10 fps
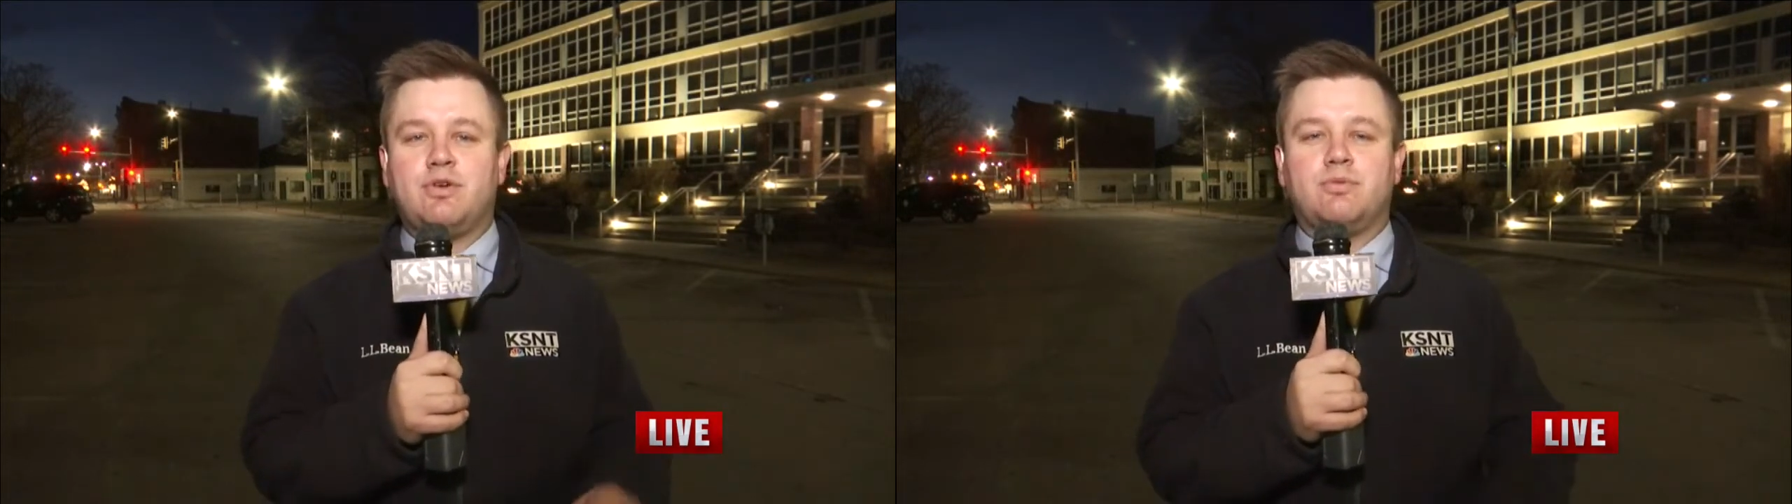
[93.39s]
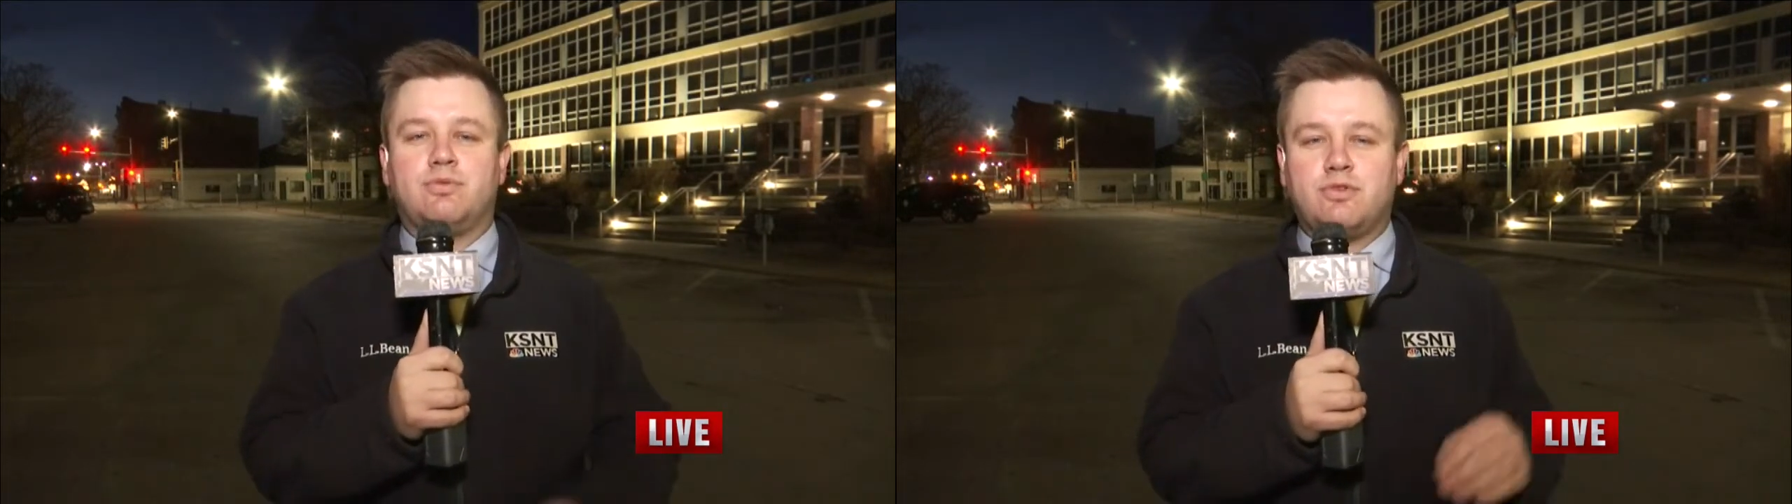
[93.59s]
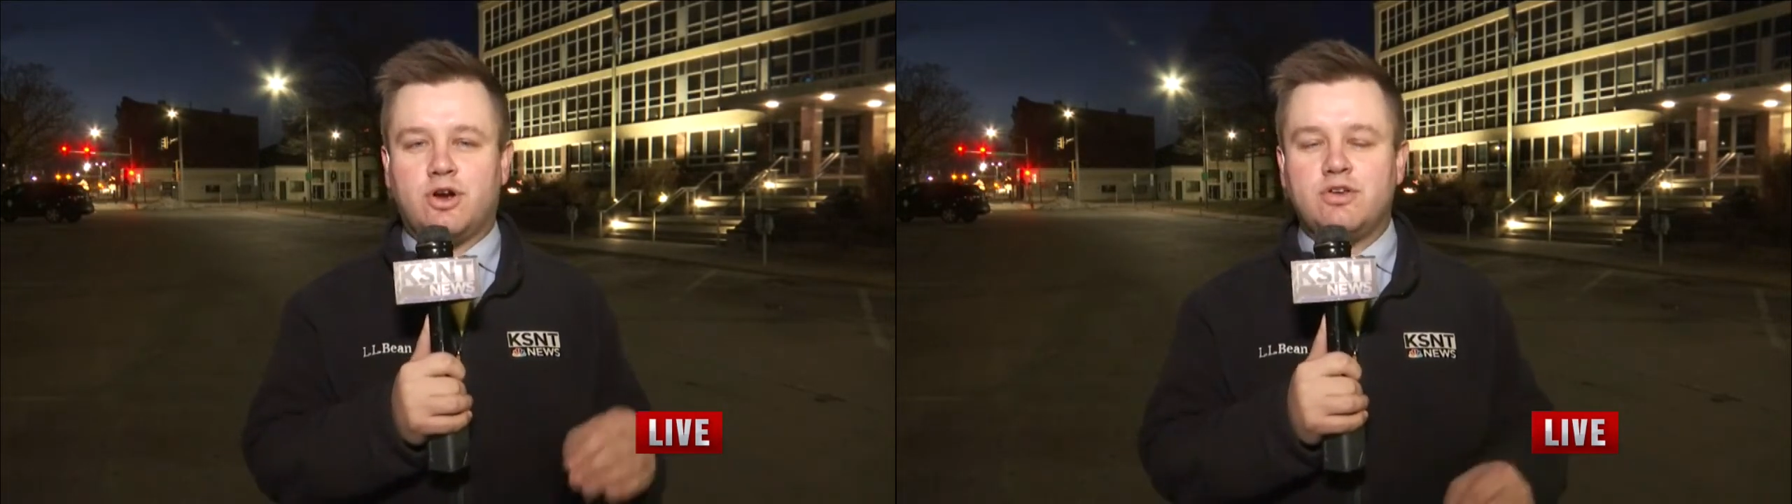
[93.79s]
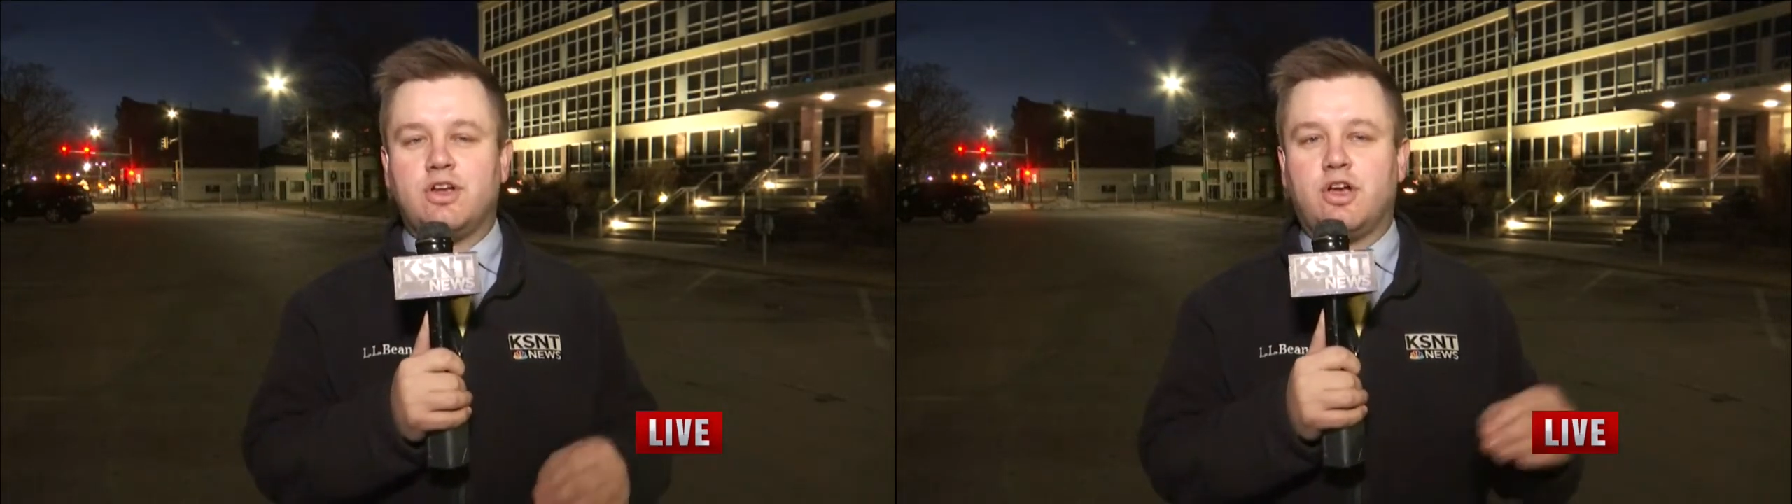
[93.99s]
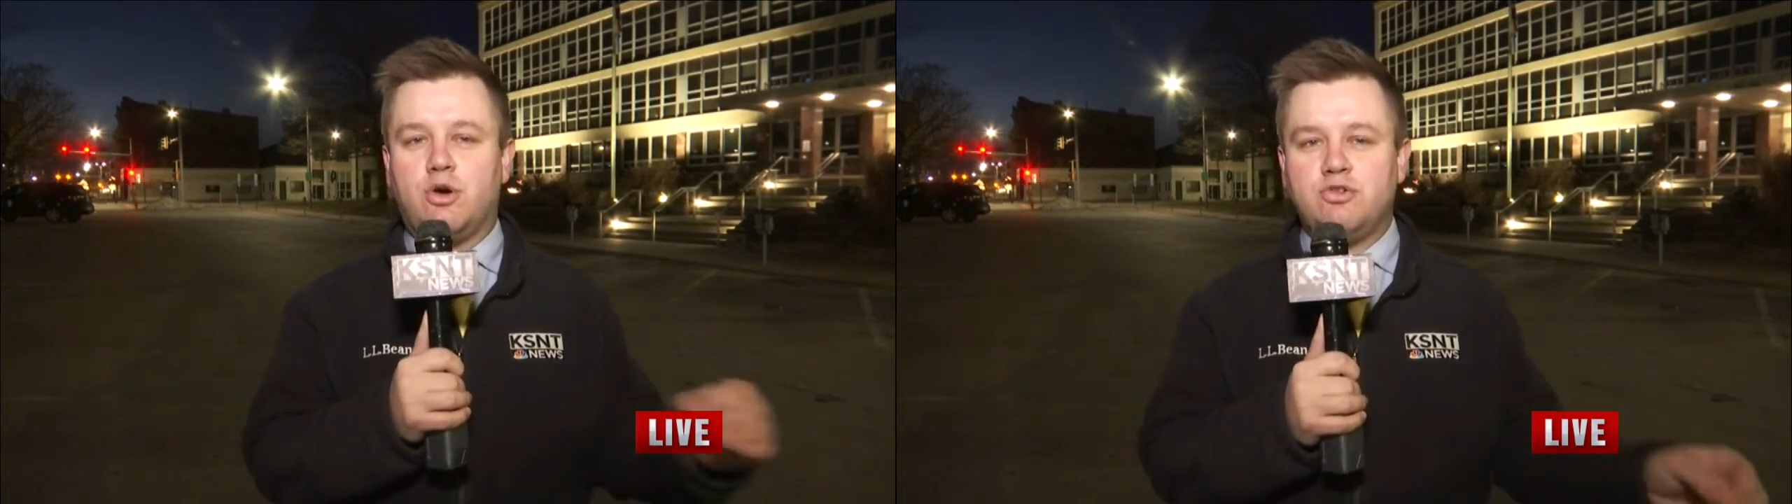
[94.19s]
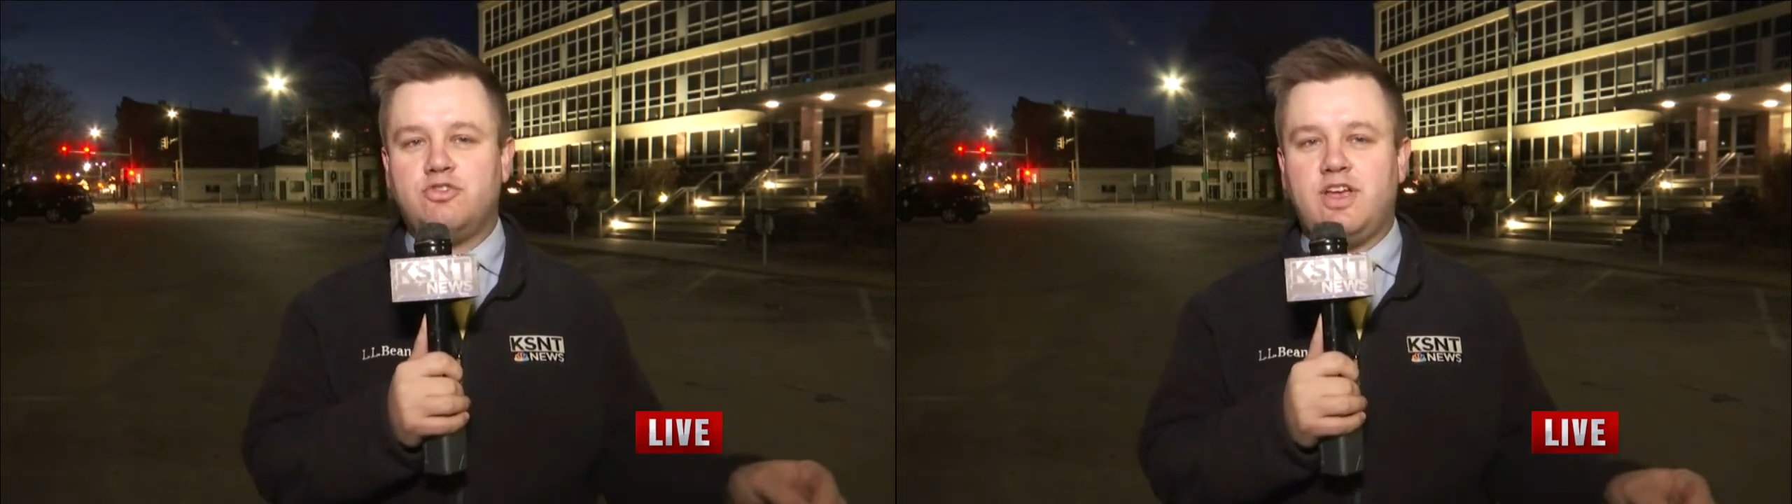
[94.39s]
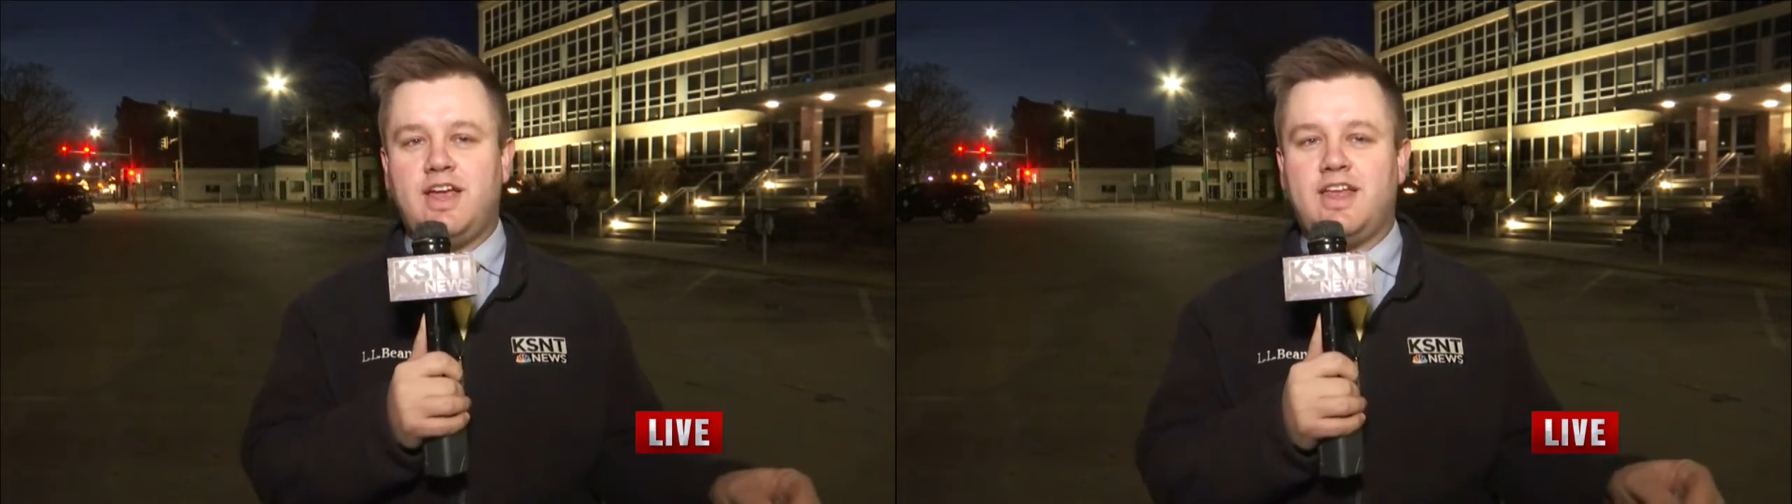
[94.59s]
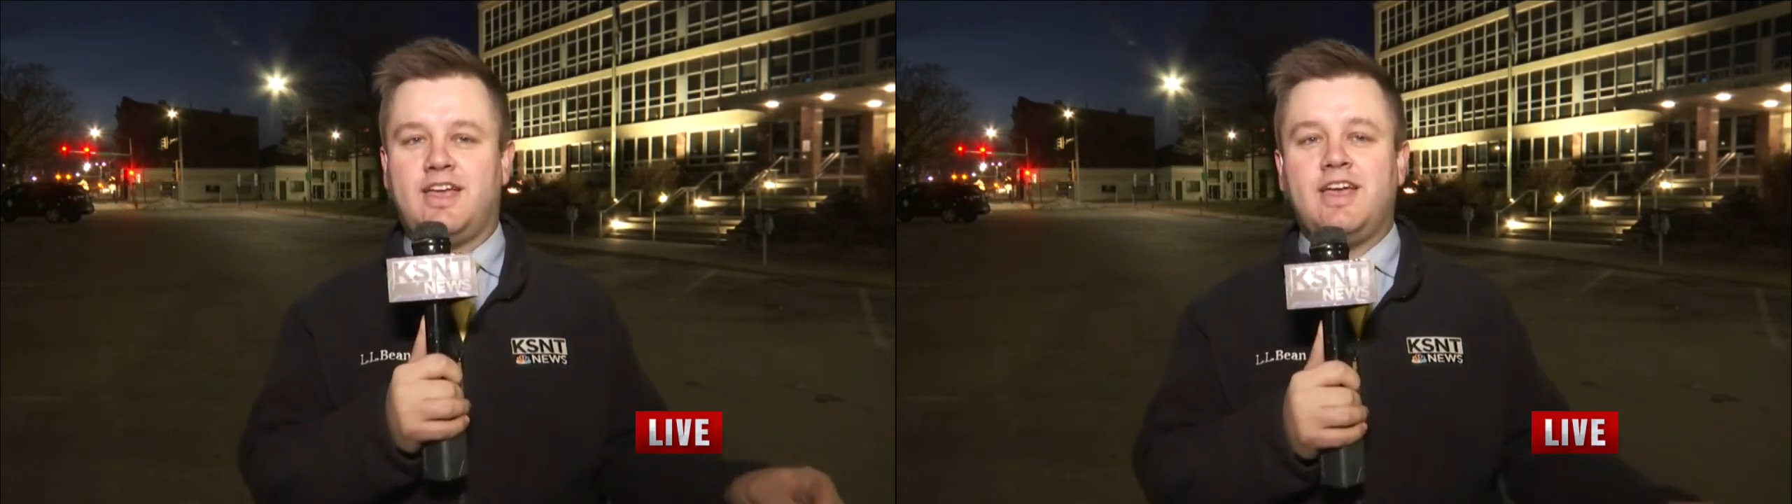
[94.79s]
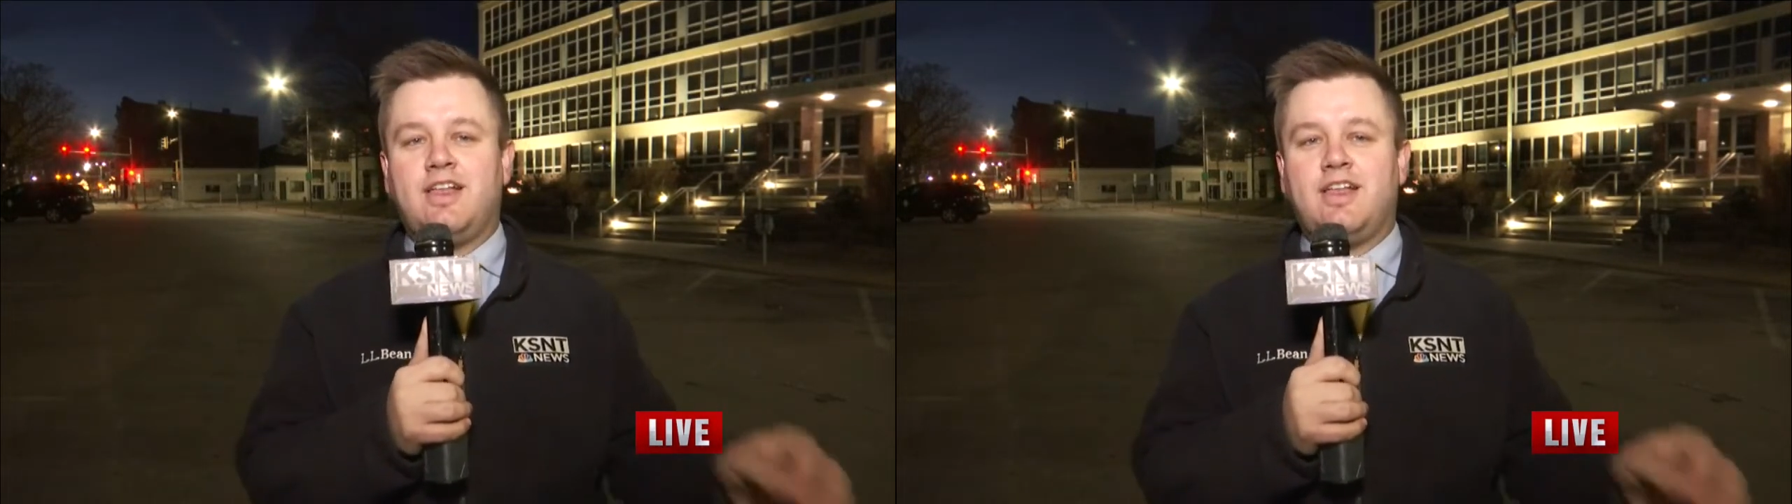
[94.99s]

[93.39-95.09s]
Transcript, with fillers: start negotiating